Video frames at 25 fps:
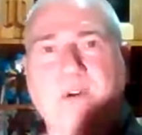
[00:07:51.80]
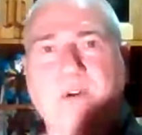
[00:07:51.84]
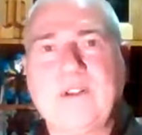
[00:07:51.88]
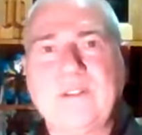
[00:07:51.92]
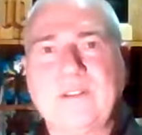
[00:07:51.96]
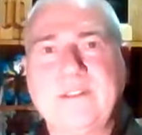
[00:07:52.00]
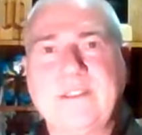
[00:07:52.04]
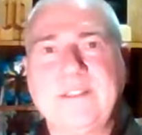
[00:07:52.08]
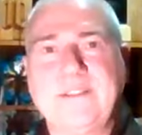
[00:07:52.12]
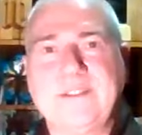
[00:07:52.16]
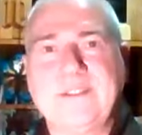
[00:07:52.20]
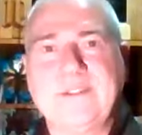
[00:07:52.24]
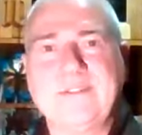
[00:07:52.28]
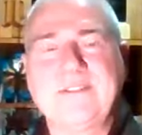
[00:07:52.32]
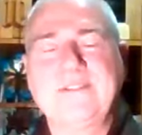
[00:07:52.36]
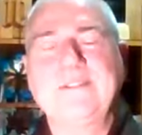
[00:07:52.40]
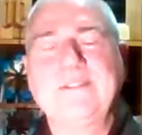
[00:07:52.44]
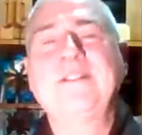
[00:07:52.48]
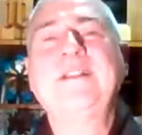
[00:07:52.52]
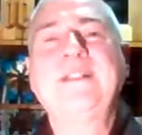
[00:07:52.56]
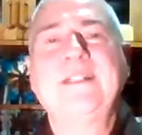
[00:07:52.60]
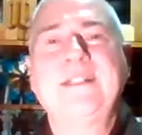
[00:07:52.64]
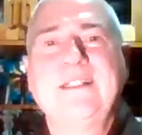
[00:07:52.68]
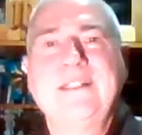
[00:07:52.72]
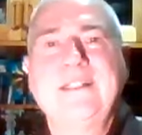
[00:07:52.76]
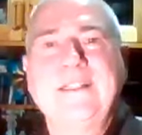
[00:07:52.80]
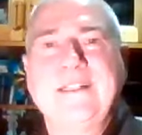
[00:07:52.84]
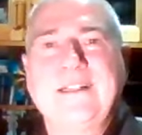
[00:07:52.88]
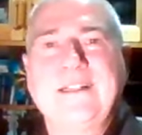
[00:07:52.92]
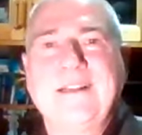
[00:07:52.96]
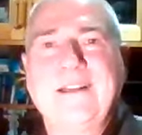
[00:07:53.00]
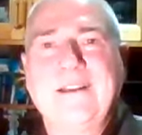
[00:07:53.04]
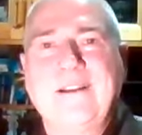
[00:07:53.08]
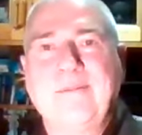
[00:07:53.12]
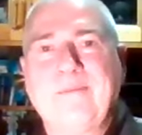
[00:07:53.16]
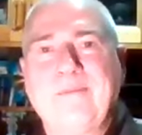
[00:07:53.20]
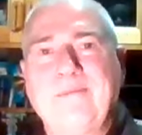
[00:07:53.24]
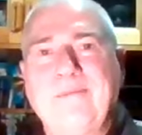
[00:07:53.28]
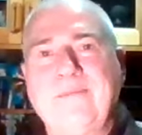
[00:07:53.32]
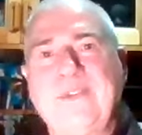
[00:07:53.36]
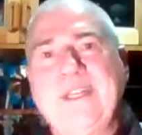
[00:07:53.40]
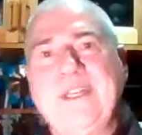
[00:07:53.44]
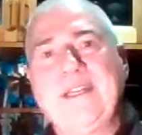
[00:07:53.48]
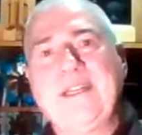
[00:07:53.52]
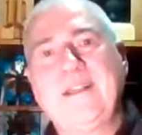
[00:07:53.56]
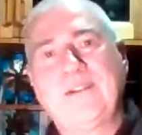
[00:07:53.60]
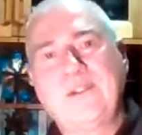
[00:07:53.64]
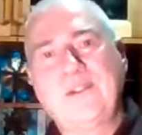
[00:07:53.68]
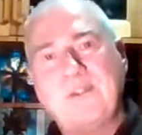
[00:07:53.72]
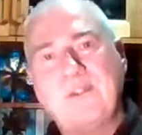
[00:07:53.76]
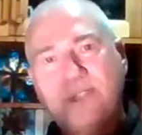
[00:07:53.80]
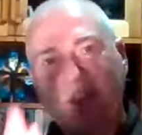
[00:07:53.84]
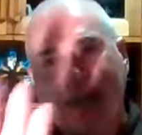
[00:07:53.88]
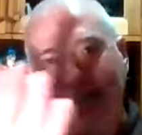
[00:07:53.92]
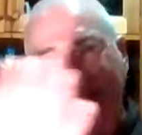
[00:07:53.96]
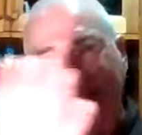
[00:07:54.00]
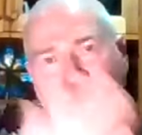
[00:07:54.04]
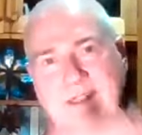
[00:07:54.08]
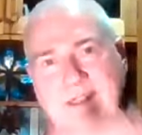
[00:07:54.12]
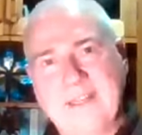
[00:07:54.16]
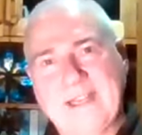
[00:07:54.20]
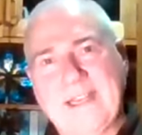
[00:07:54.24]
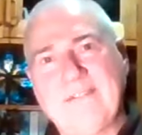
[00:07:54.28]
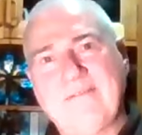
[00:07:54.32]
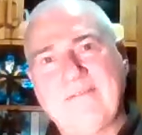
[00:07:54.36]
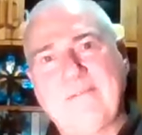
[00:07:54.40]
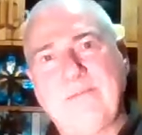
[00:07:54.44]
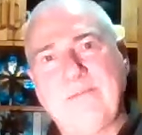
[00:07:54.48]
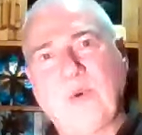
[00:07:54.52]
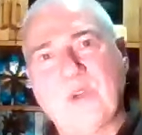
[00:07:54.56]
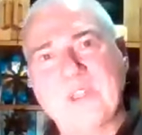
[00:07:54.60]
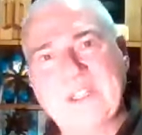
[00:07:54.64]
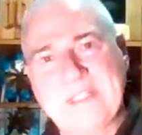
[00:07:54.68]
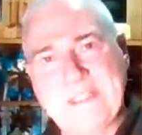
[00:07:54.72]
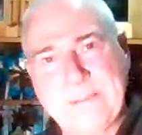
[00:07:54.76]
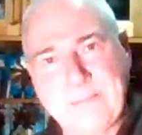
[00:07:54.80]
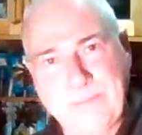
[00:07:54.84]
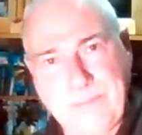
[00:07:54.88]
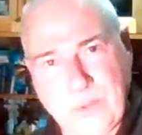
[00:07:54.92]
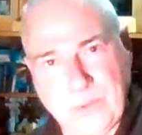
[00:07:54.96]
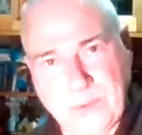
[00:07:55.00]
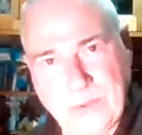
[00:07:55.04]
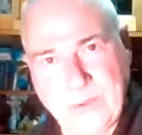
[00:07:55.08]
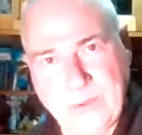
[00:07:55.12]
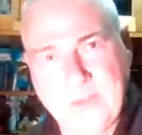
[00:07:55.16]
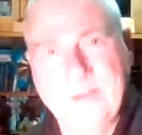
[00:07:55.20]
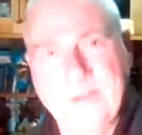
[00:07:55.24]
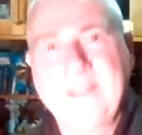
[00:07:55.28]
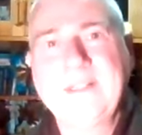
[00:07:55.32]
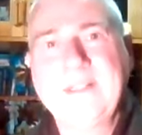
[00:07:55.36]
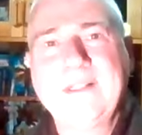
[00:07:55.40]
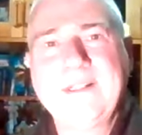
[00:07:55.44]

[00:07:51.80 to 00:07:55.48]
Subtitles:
more, you know. Then, of course, they have more simple